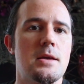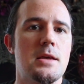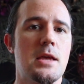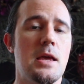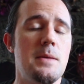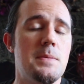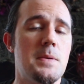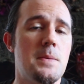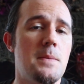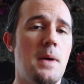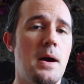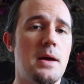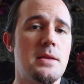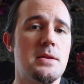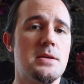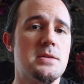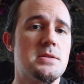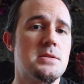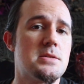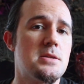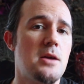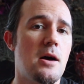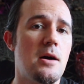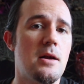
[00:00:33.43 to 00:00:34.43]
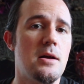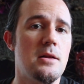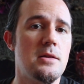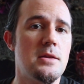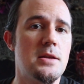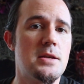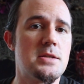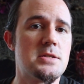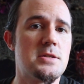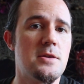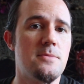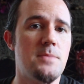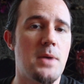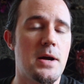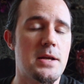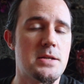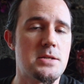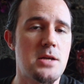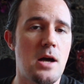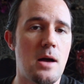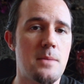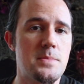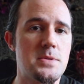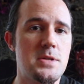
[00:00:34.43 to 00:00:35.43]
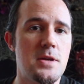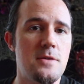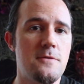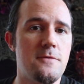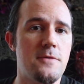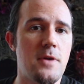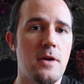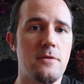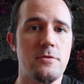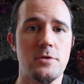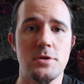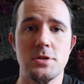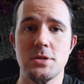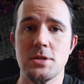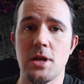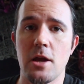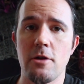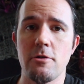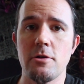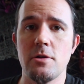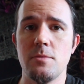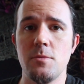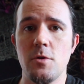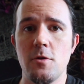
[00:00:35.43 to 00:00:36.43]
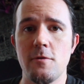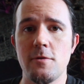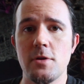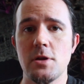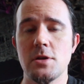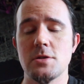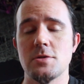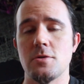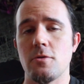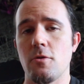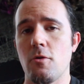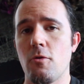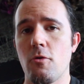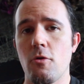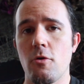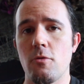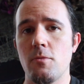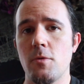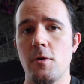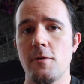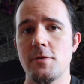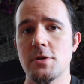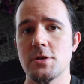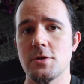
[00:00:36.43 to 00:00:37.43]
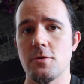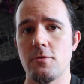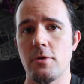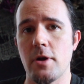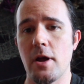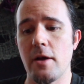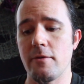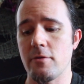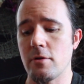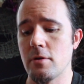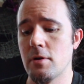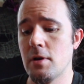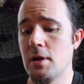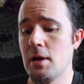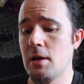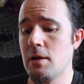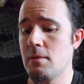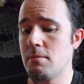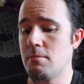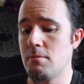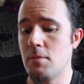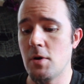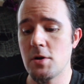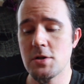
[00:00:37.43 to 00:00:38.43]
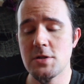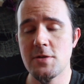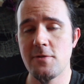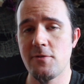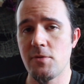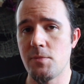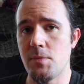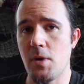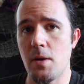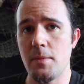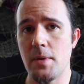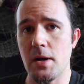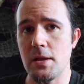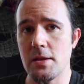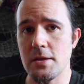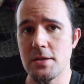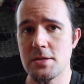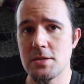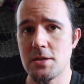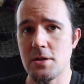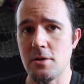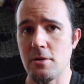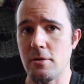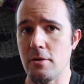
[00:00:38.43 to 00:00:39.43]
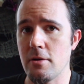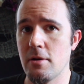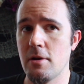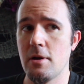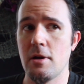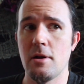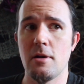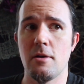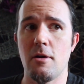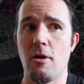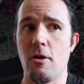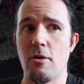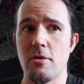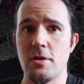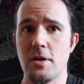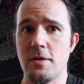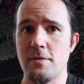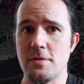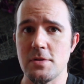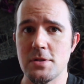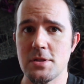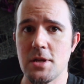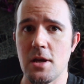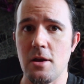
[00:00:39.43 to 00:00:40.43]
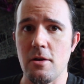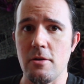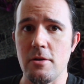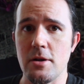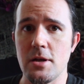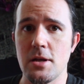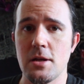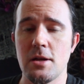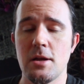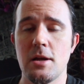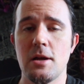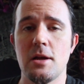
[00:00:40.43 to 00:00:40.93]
Keep in mind, this is not a list of my top 10 favorite scary movies or horror movies or whatever. Most of them on my list here aren't even scary.